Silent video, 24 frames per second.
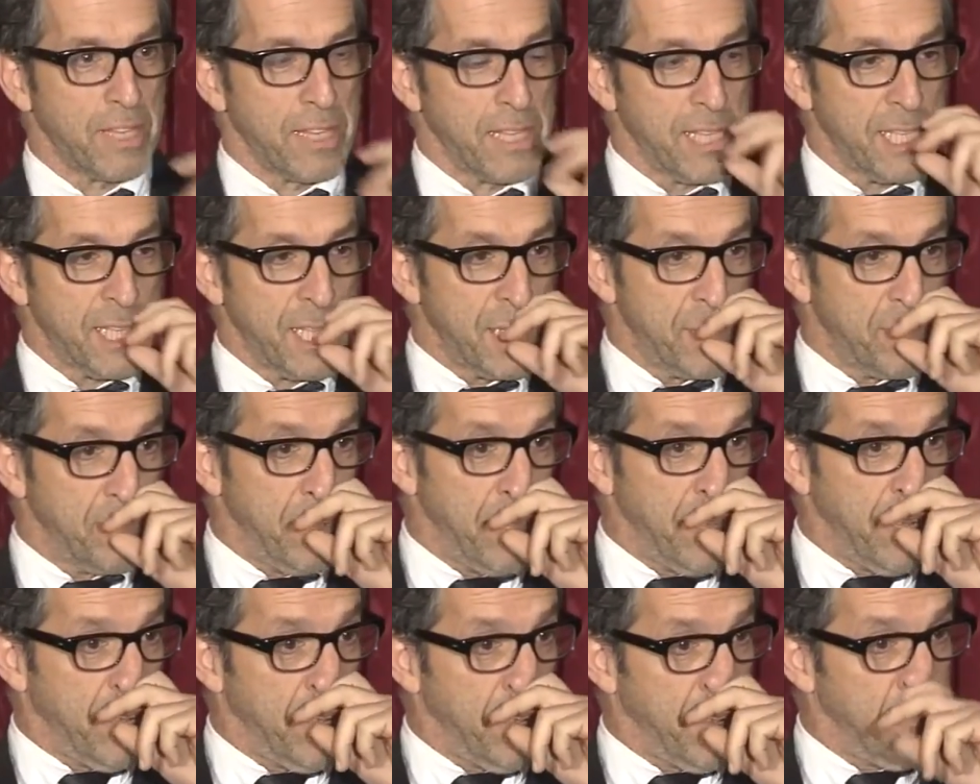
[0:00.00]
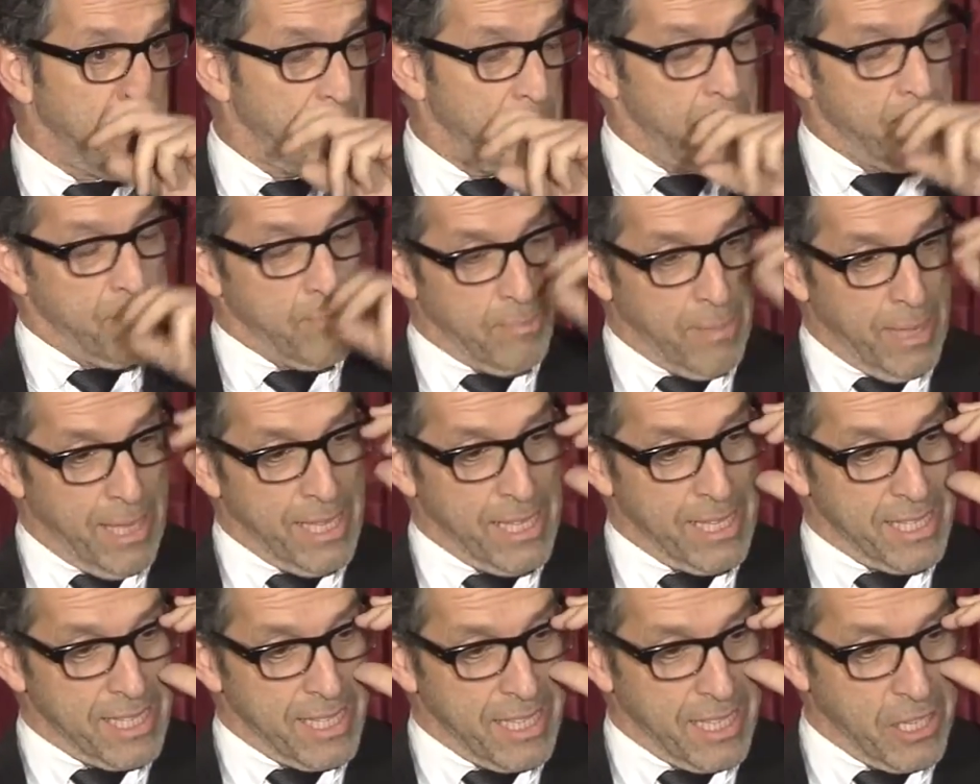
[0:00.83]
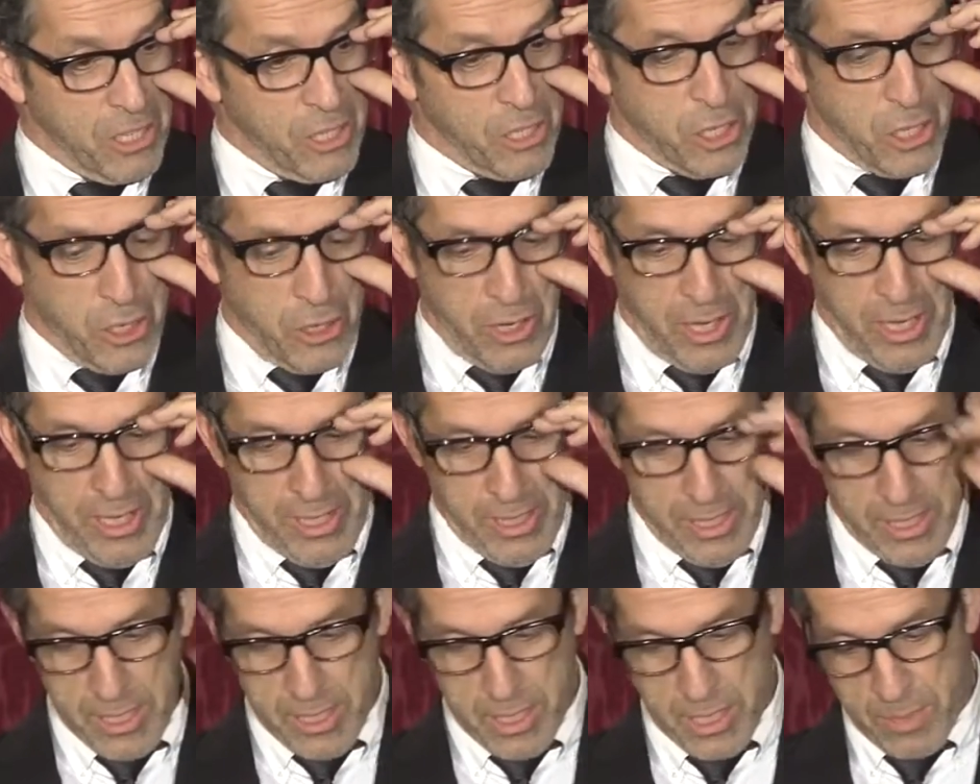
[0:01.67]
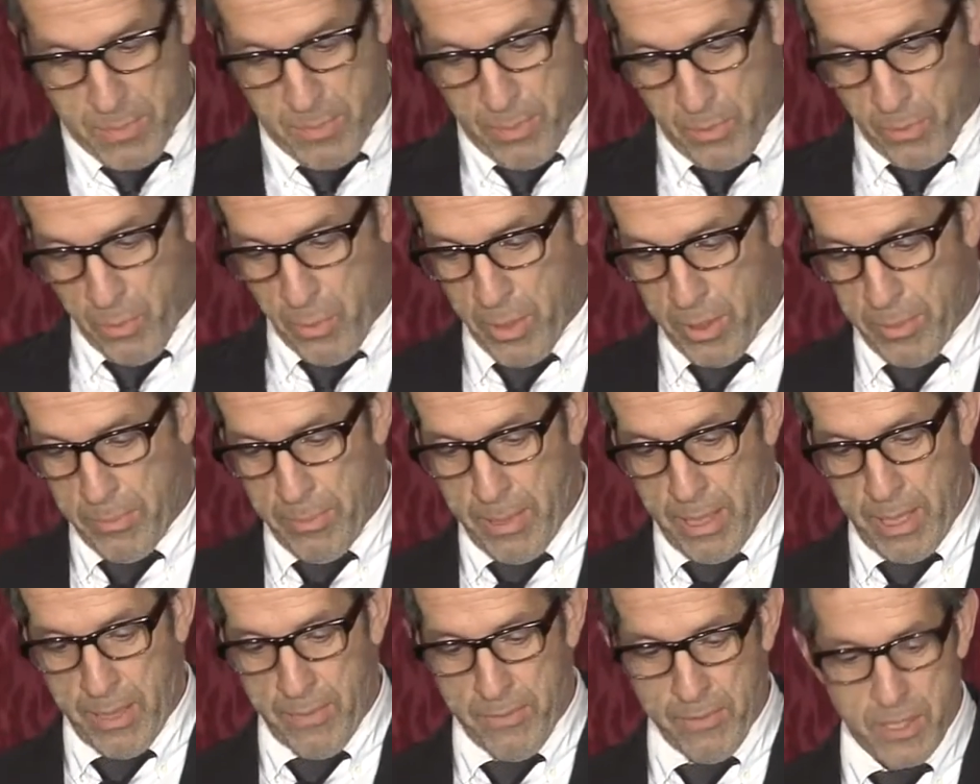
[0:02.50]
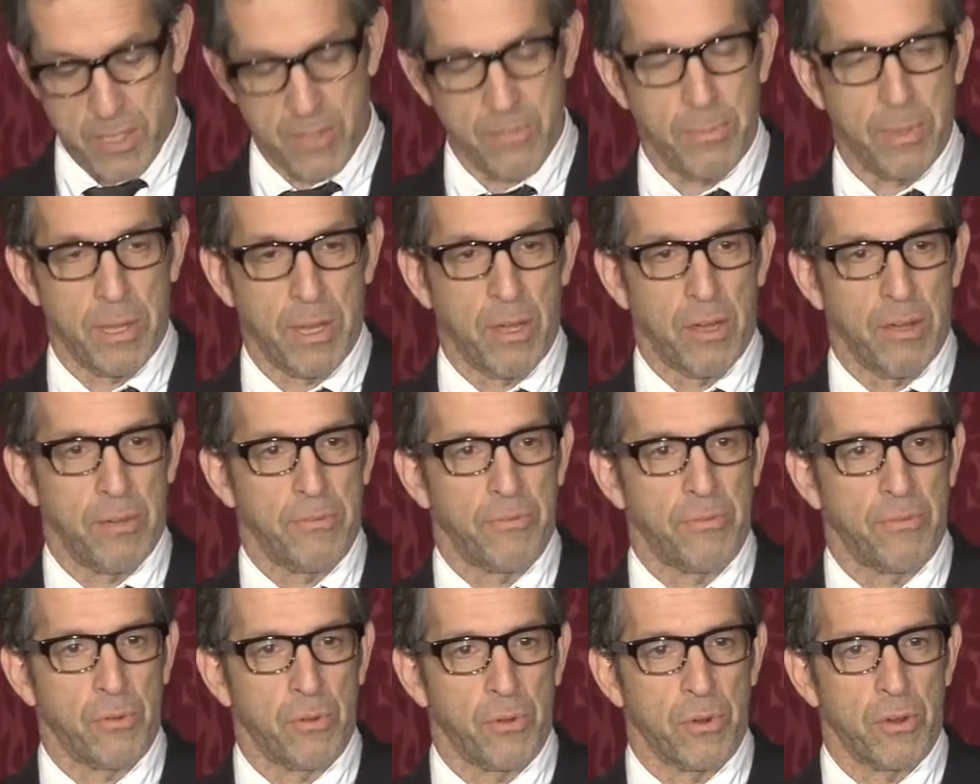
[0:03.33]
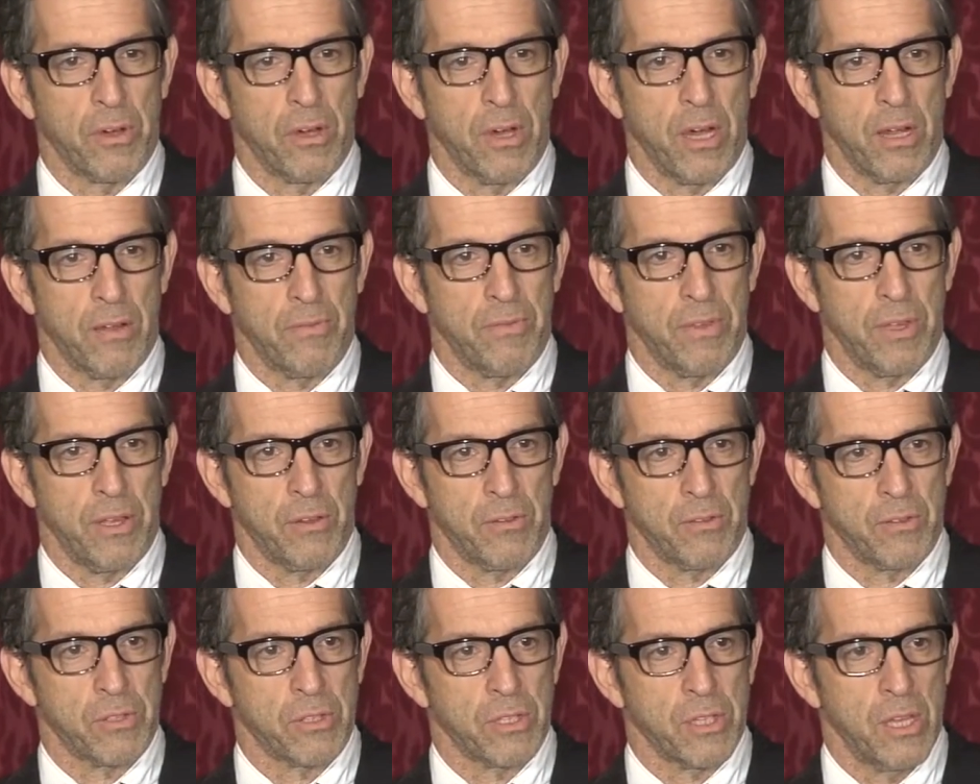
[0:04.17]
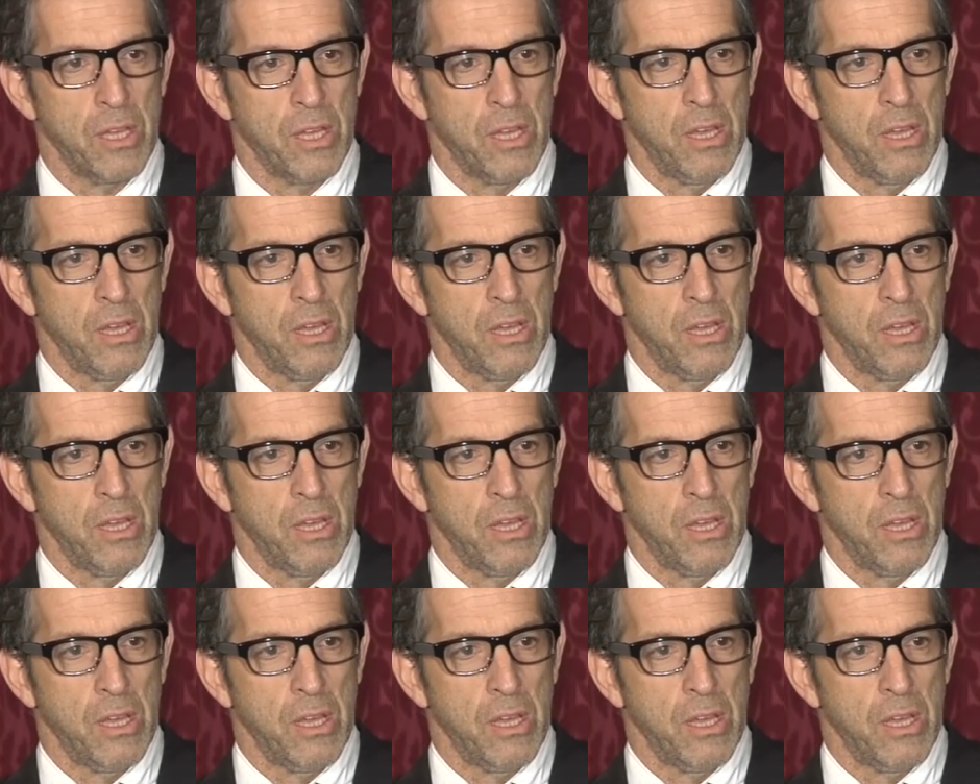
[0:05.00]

This has been an amazing journey. This has been one many of us have been on for a lot of years.